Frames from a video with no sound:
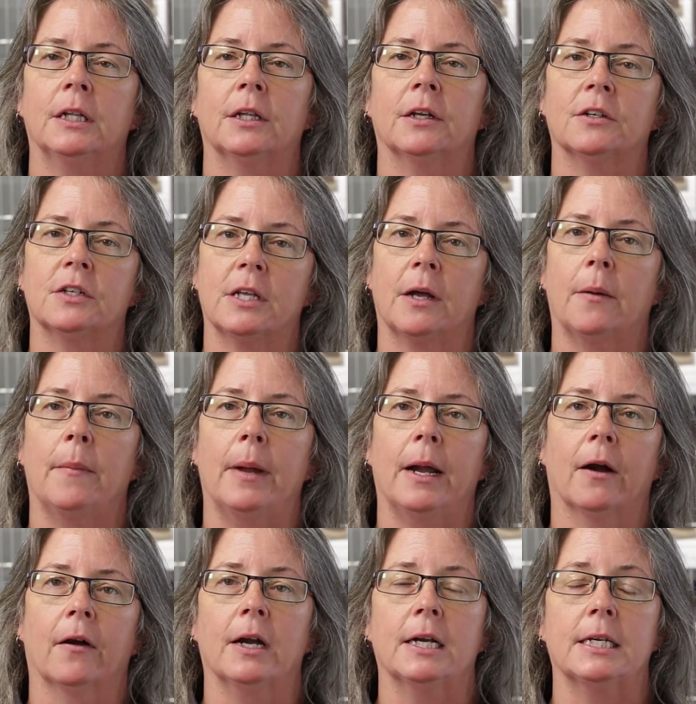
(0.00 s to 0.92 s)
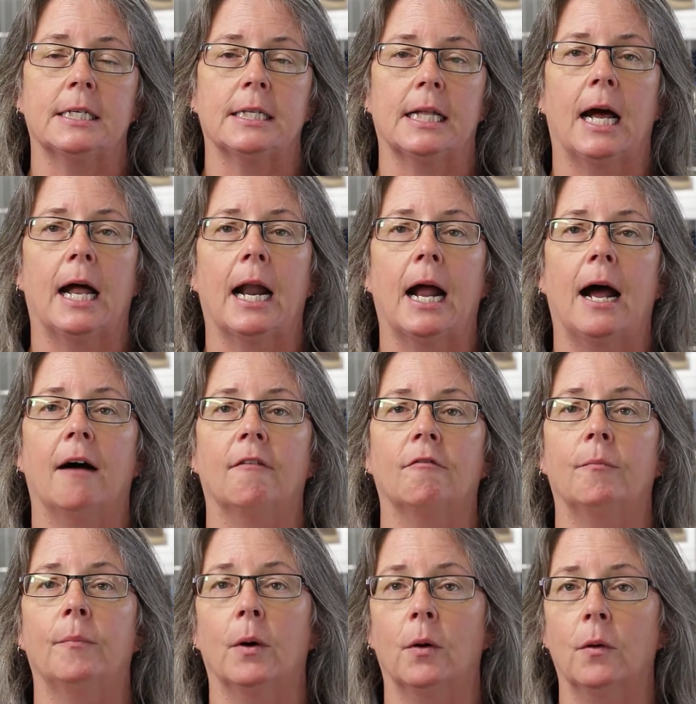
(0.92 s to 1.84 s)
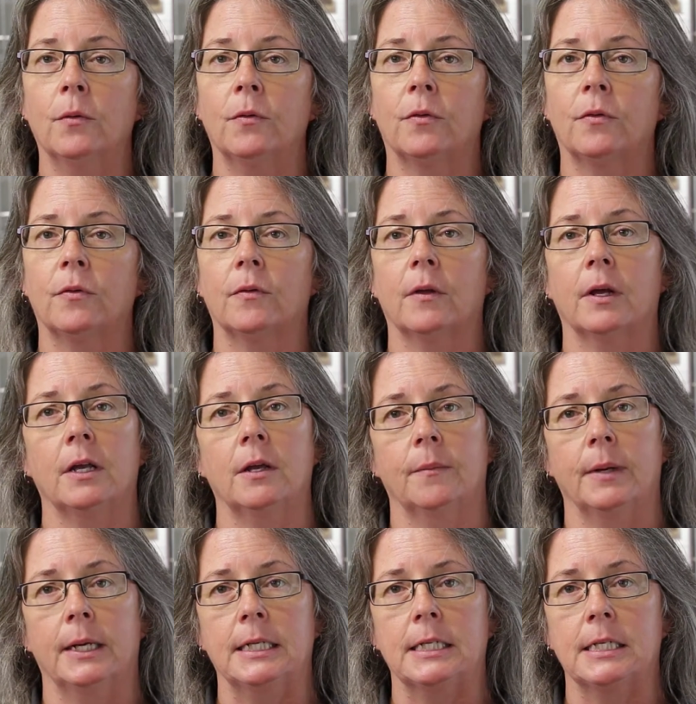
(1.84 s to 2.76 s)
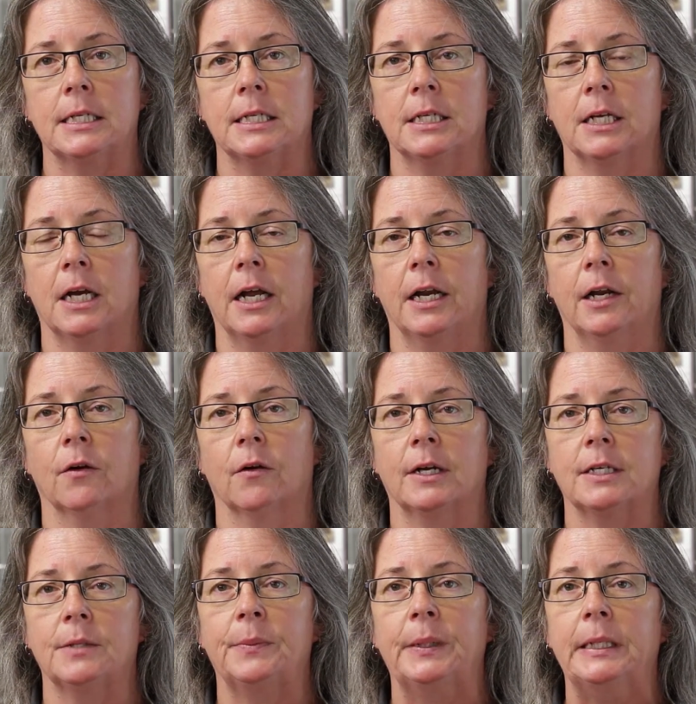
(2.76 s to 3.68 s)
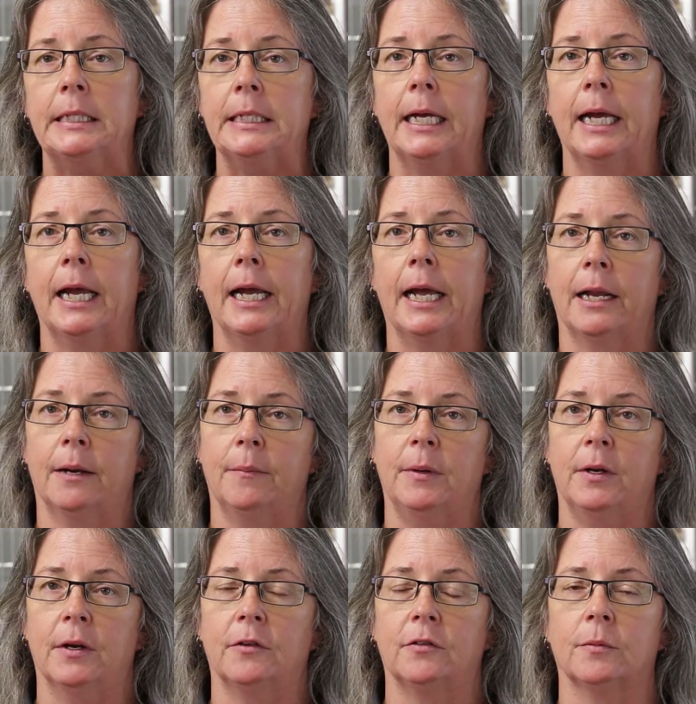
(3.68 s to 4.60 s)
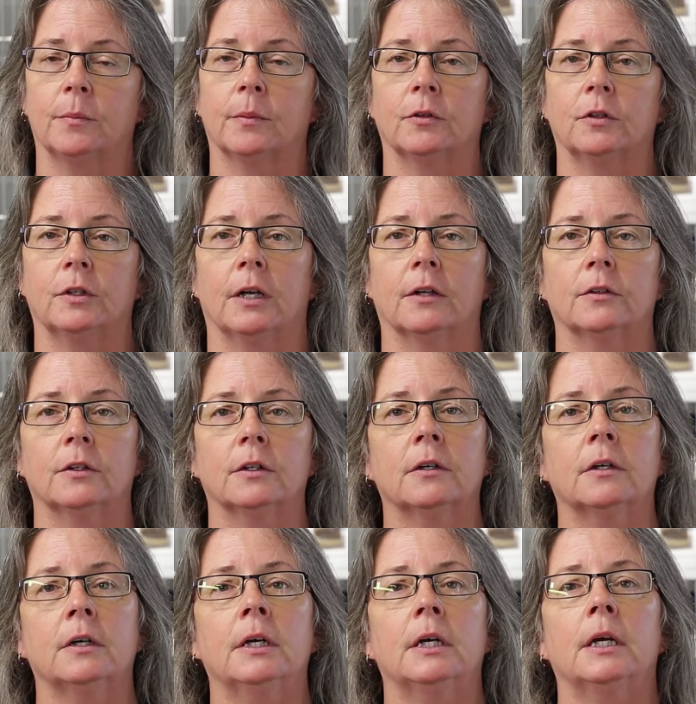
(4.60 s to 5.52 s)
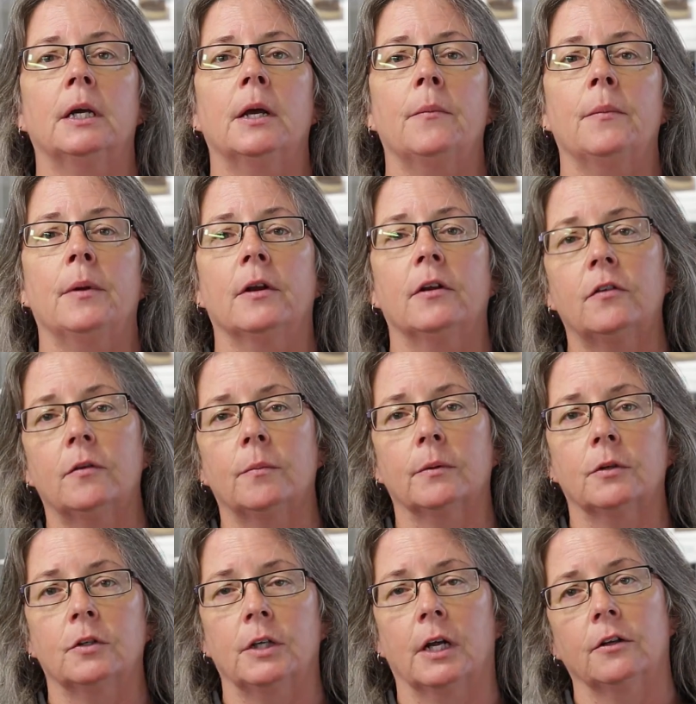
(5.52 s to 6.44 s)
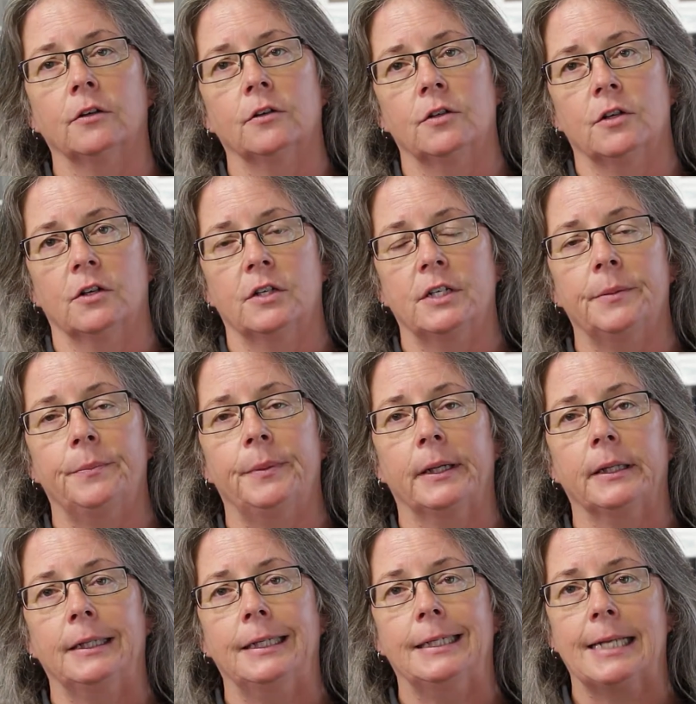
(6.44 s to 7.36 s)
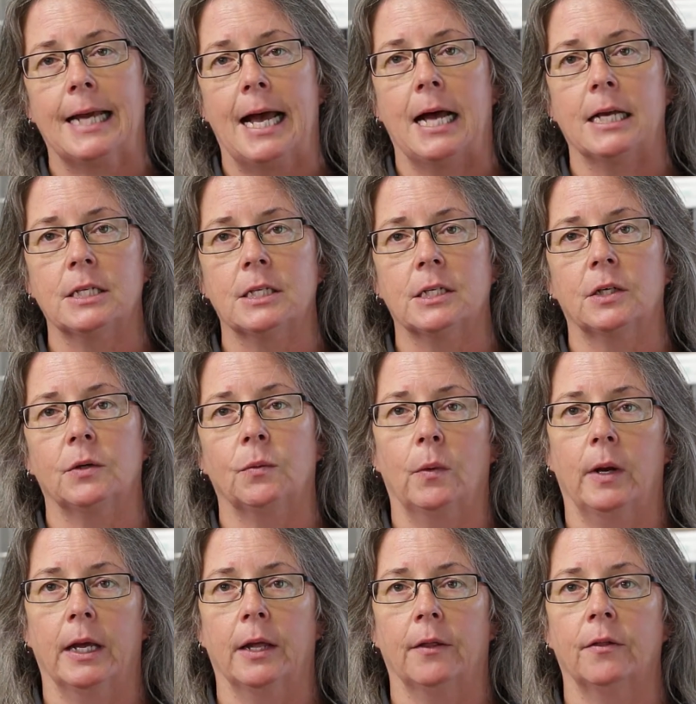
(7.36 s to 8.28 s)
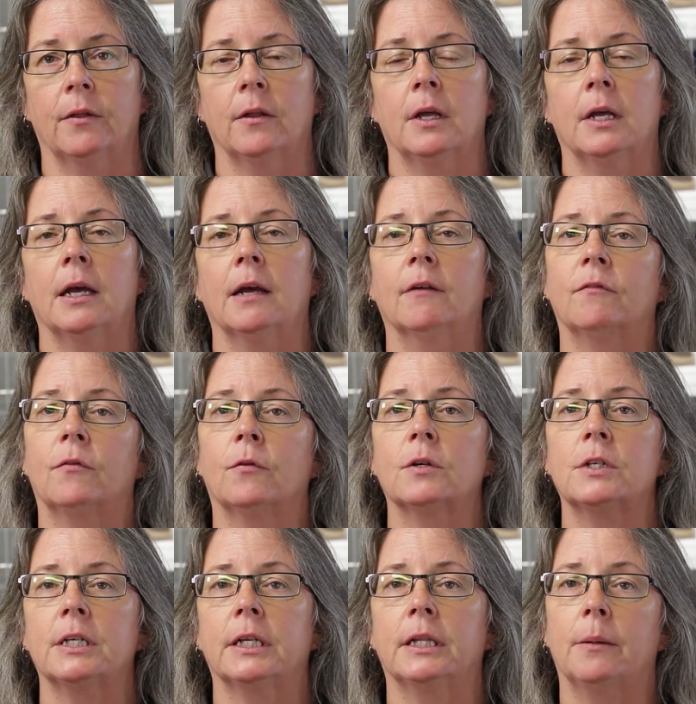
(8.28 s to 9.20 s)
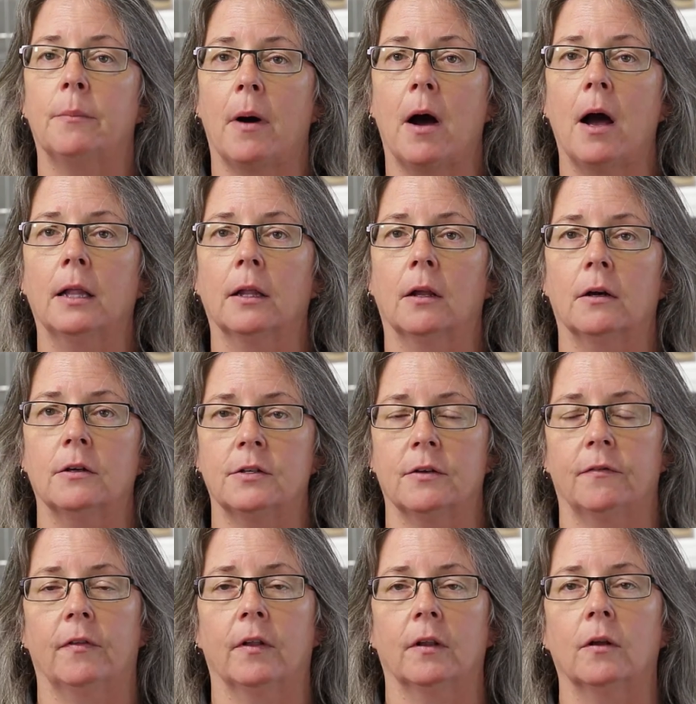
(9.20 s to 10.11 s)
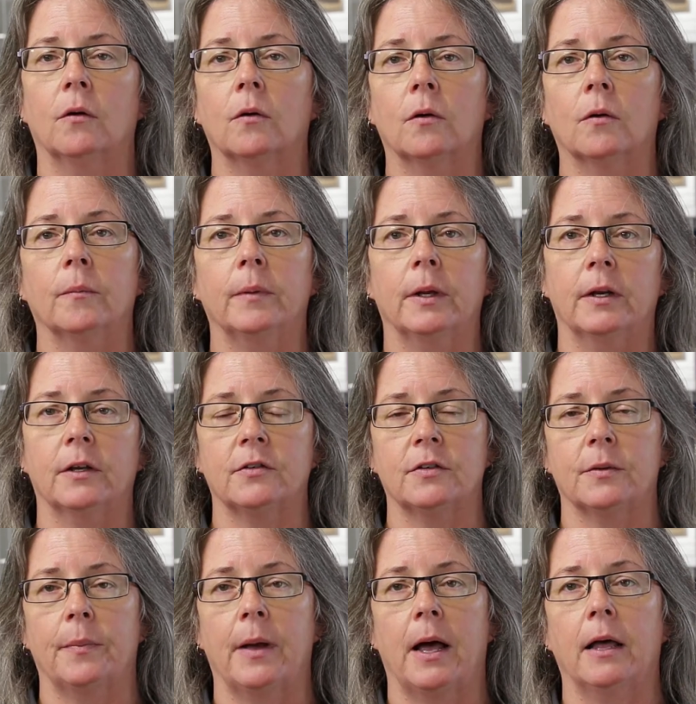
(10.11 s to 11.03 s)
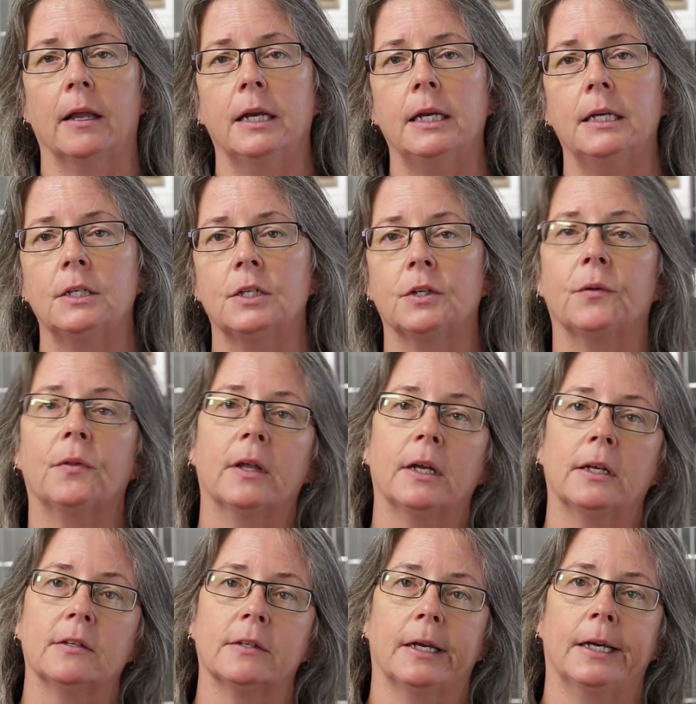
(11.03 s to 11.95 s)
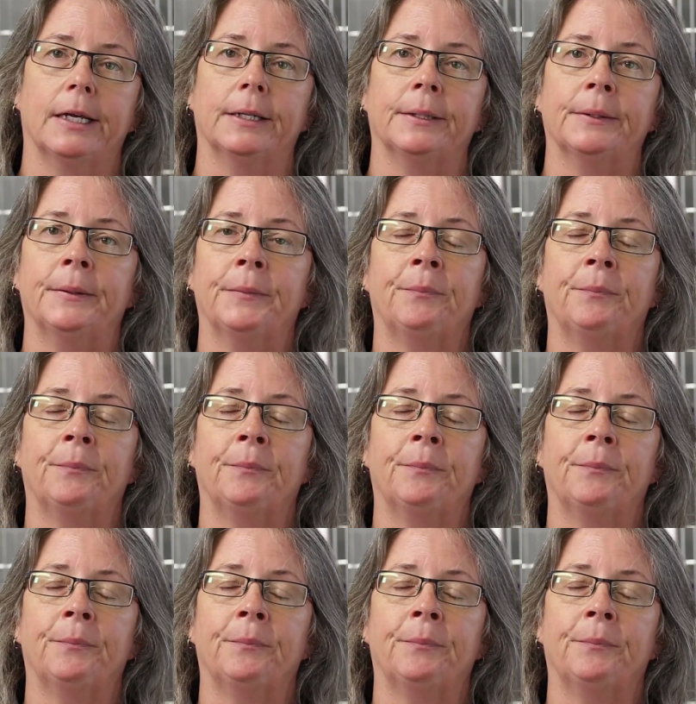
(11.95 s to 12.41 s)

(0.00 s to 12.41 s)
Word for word: There's some areas that have both a Humane Society or SPCA and a municipal shelter. Municipal shelters are typically tasked with enforcing the bylaws of the local municipality, so things like